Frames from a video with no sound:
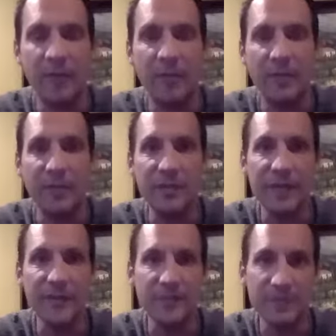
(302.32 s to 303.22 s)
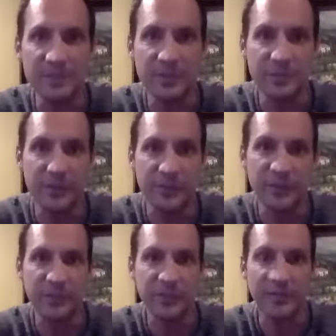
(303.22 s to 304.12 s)
but you have to put yourself on a
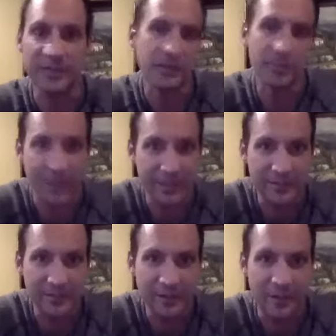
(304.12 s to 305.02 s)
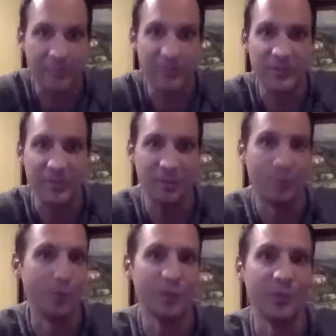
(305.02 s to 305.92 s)
three to five year plan. I, am just going to be
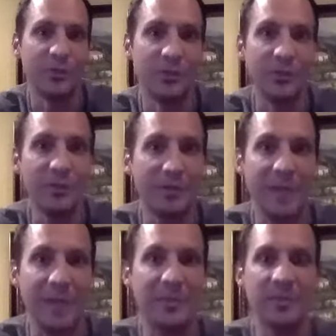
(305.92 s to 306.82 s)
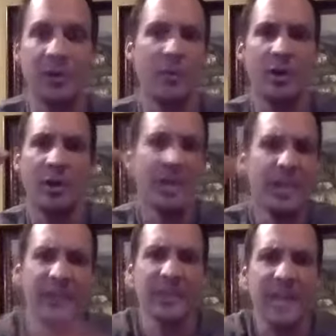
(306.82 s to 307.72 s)
really real. A lot of people go, well,
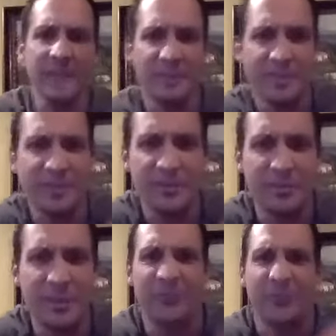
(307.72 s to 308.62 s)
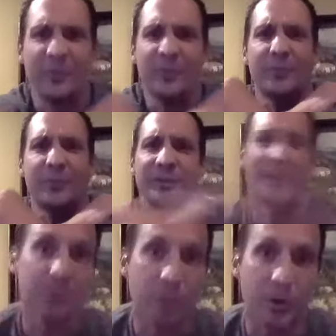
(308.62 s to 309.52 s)
it didn't happen for me this month, so therefore it
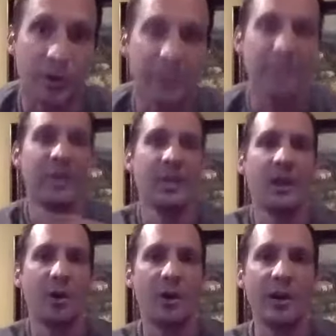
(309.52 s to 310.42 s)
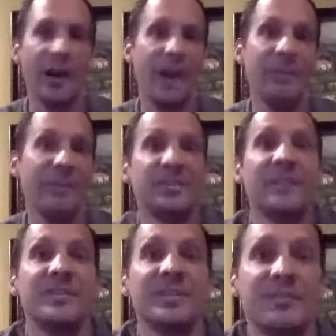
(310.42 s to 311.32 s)
doesn't work. Or I made
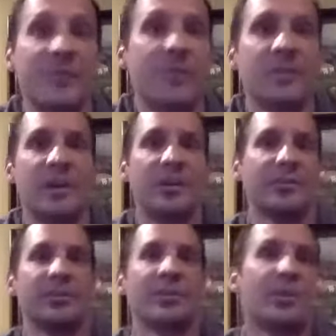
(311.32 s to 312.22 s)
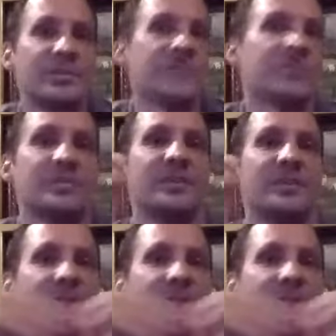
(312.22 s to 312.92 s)
17 phone calls and no one's interested, so